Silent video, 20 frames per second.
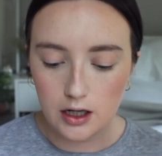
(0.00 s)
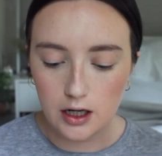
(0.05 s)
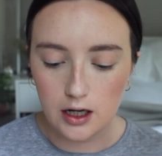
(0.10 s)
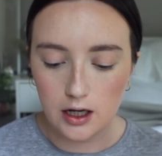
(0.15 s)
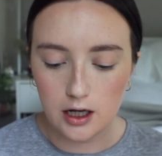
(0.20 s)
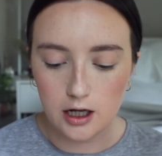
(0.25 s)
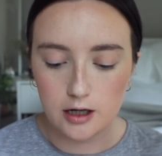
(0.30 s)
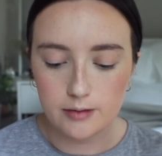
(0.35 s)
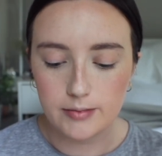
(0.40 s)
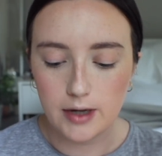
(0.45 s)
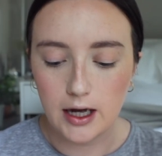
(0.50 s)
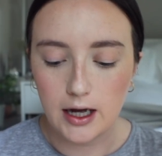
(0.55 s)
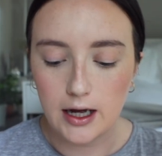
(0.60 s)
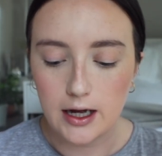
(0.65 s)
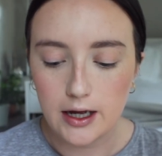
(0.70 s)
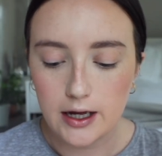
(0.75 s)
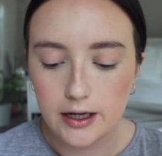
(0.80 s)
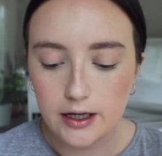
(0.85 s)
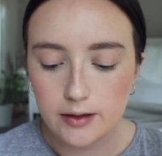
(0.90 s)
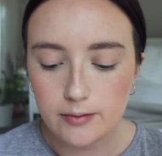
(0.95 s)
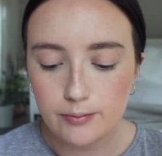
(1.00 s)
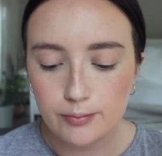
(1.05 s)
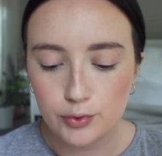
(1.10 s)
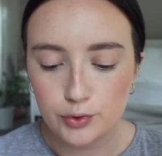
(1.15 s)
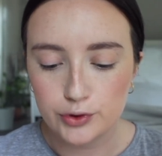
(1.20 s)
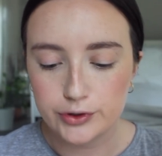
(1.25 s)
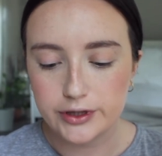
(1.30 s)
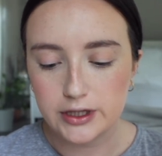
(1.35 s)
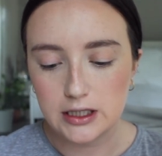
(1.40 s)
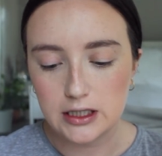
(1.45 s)
I
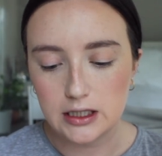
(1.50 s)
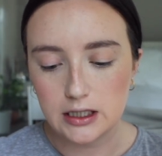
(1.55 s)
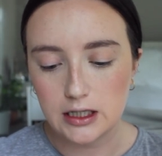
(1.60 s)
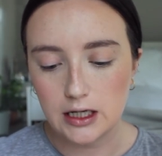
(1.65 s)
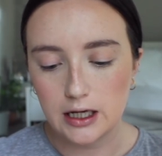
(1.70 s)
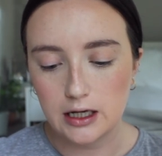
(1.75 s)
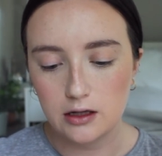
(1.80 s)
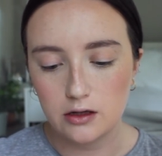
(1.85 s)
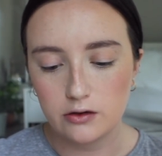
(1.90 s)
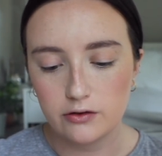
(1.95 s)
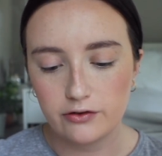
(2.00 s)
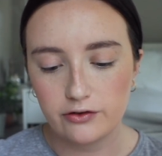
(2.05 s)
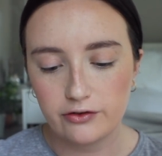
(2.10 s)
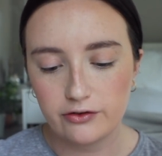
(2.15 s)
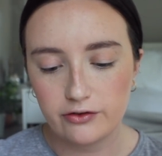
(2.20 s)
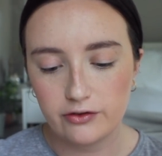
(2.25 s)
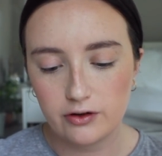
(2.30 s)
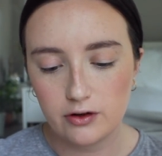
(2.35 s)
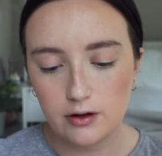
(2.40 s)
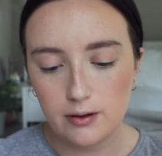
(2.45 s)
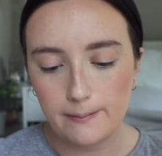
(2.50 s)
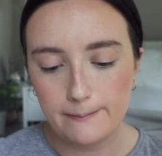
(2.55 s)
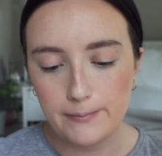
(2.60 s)
bought the e.l.f.